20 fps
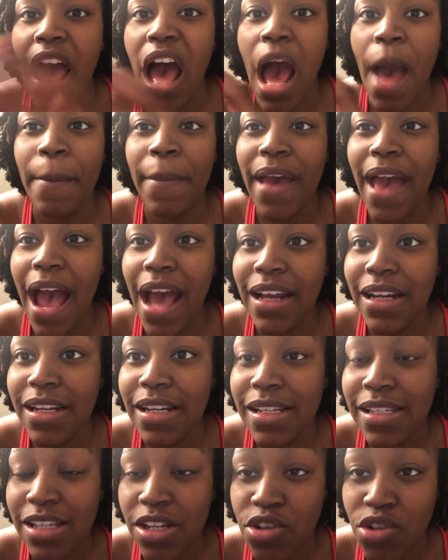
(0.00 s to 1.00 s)
I may add an
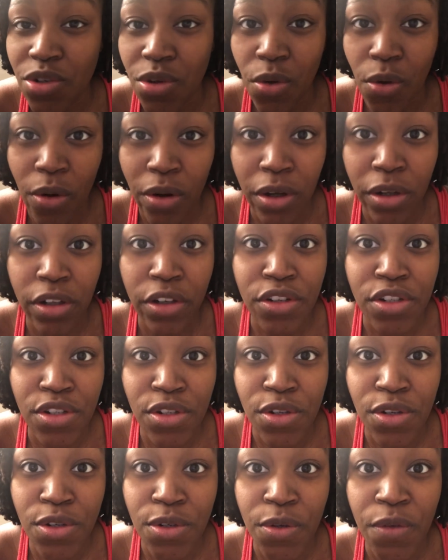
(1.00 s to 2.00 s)
essential oil or
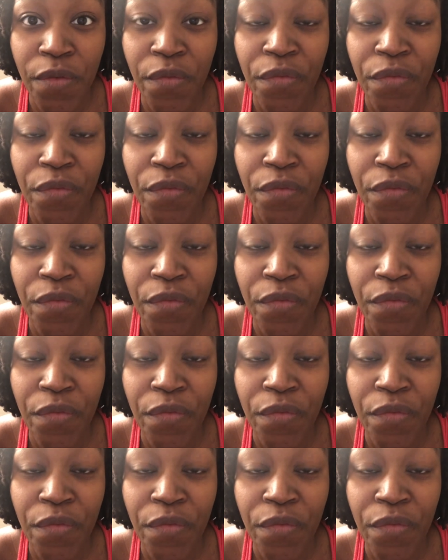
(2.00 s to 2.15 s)
two,